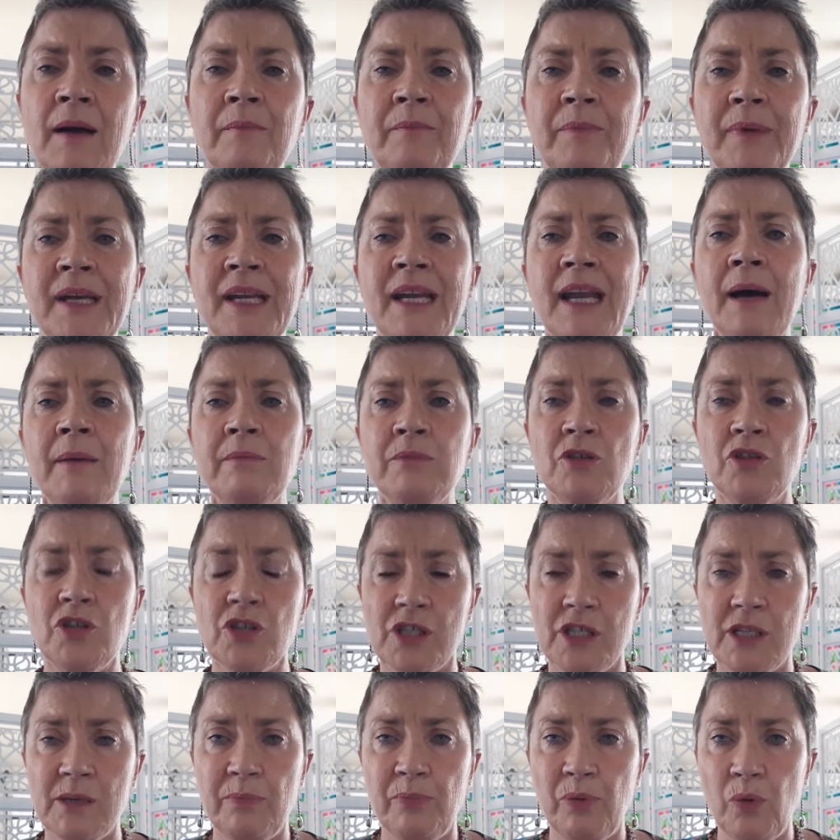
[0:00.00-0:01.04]
being able to
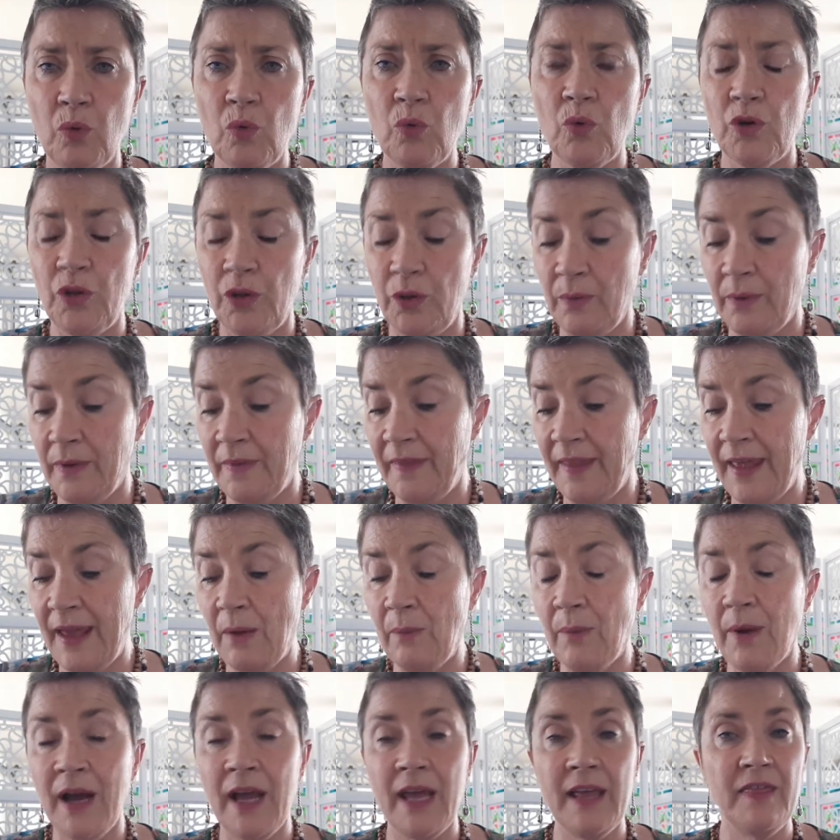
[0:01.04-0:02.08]
support you in that
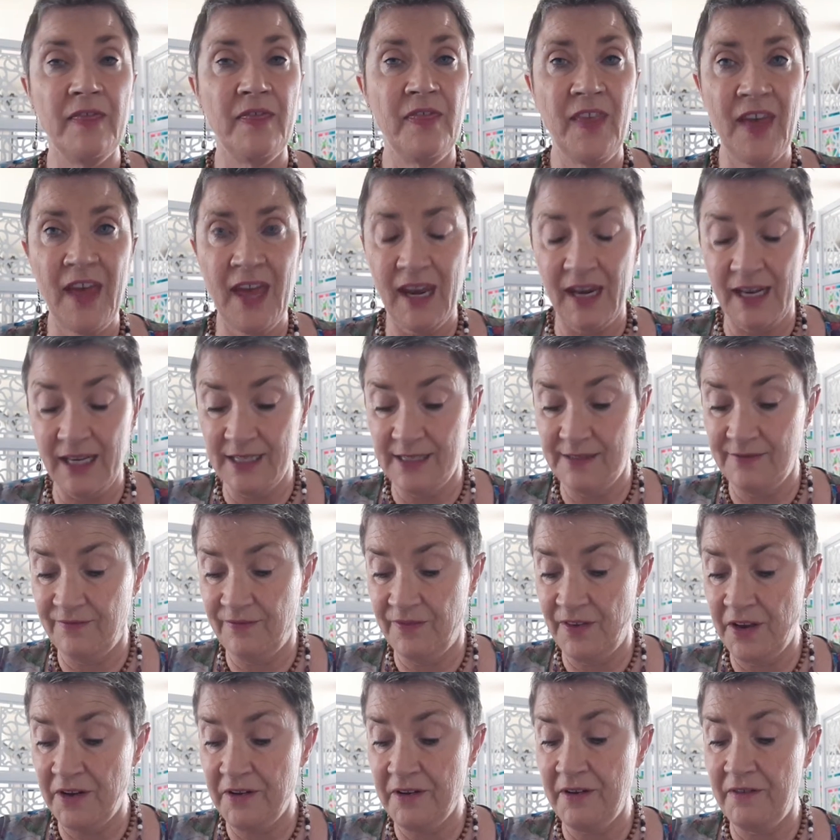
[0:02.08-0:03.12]
way, that is
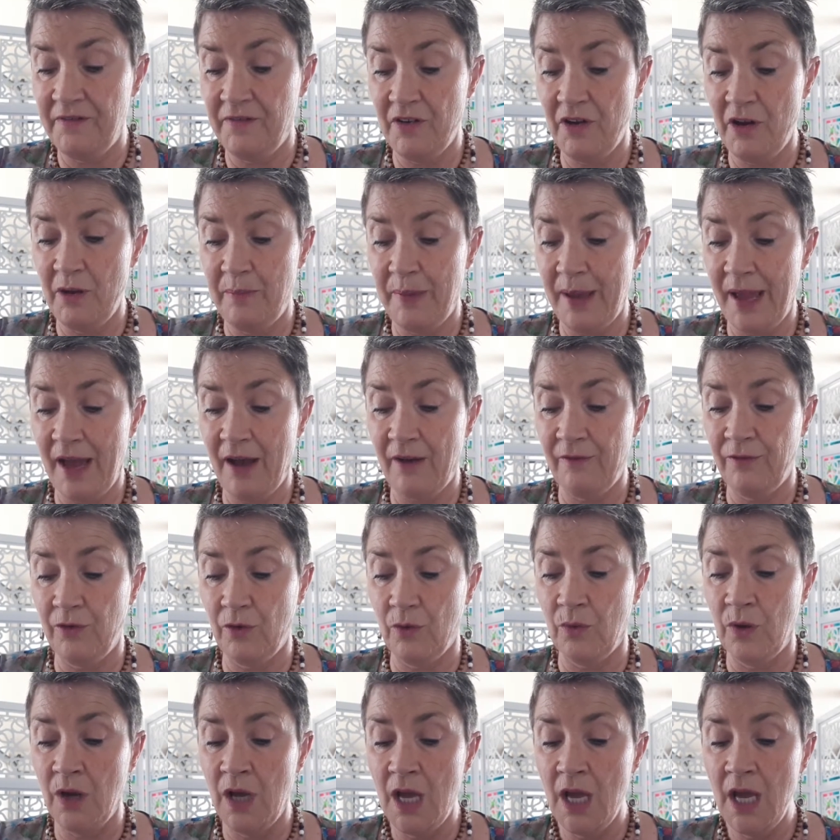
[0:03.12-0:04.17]
very, very
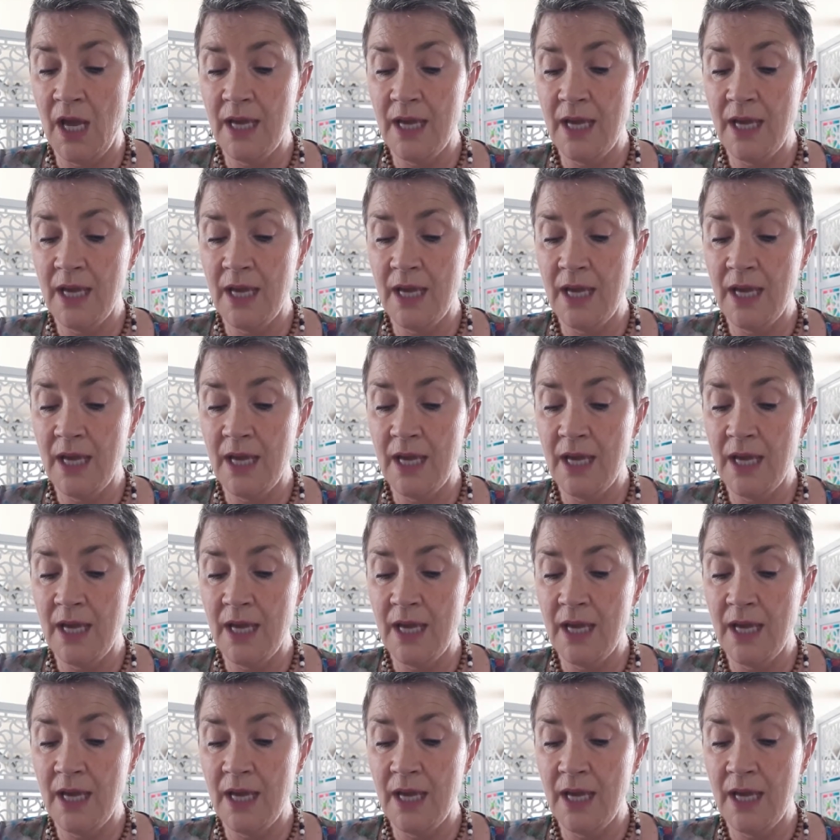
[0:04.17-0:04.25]
powerful.